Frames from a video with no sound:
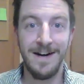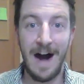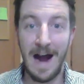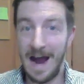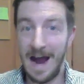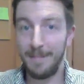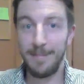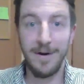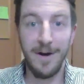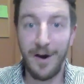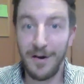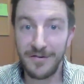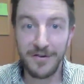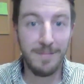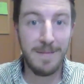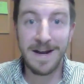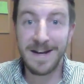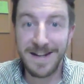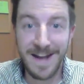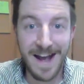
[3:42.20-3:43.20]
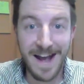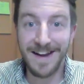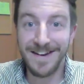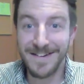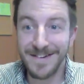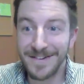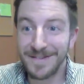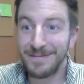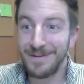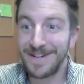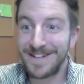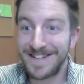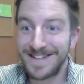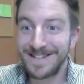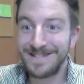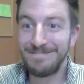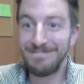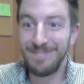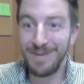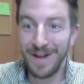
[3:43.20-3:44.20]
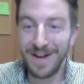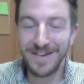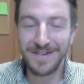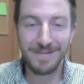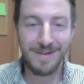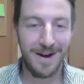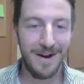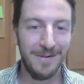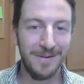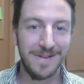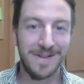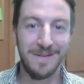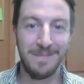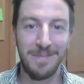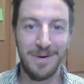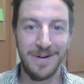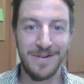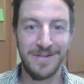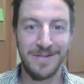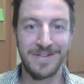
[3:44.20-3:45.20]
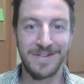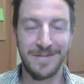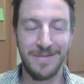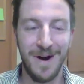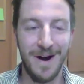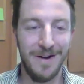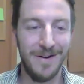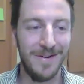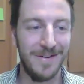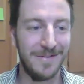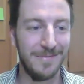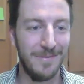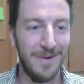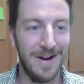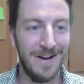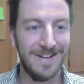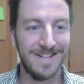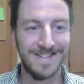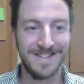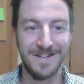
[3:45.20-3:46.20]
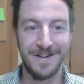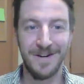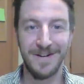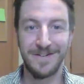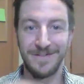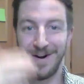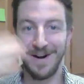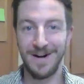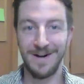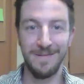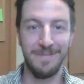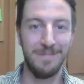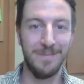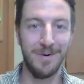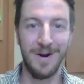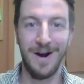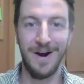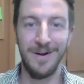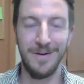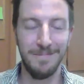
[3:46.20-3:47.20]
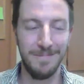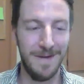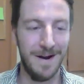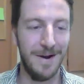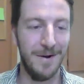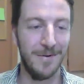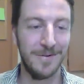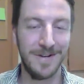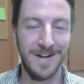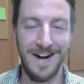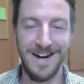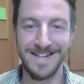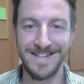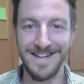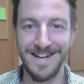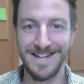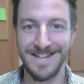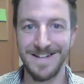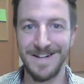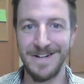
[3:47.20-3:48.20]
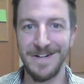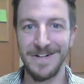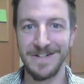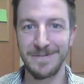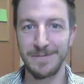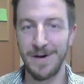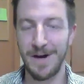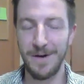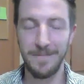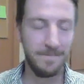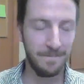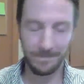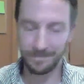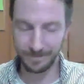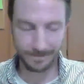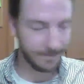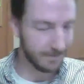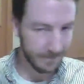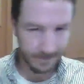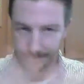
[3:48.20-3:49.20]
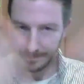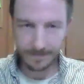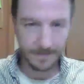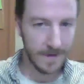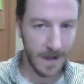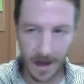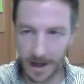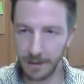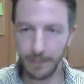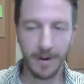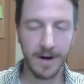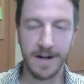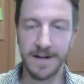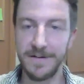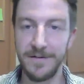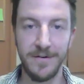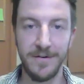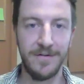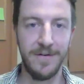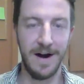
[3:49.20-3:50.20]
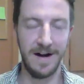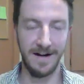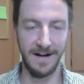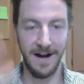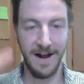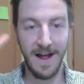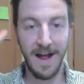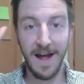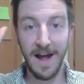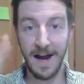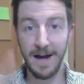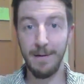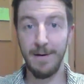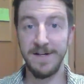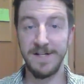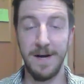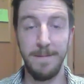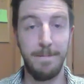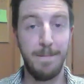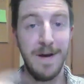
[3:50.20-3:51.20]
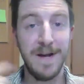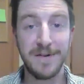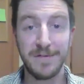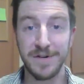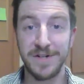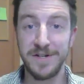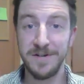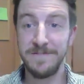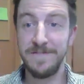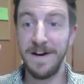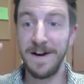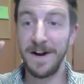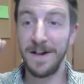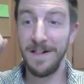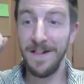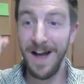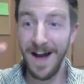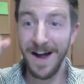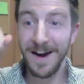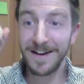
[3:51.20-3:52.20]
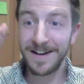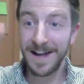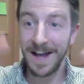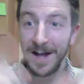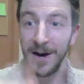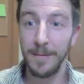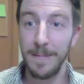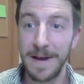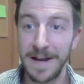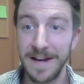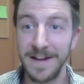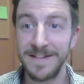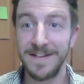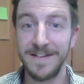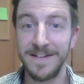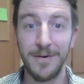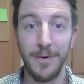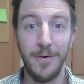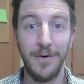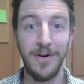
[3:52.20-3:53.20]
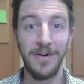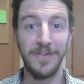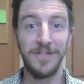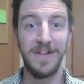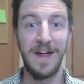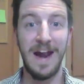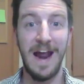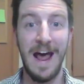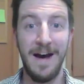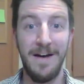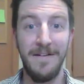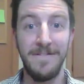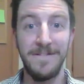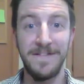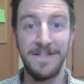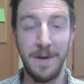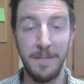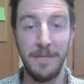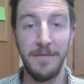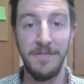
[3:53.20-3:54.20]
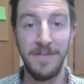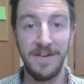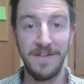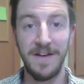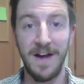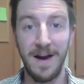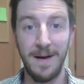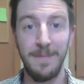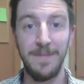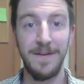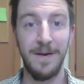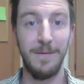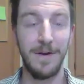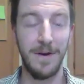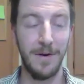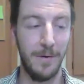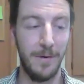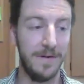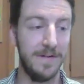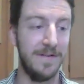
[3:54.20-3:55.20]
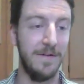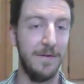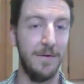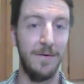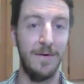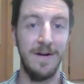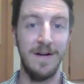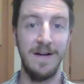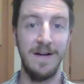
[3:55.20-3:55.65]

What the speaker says: I happen to also make candles, which plays well with the Pinterest crowd as well, so I try to put out my own content there as well. I don't want to get too distracted. Anyways, on Pinterest, you'll find a lot of candle making tutorials that have some of these items that we go into.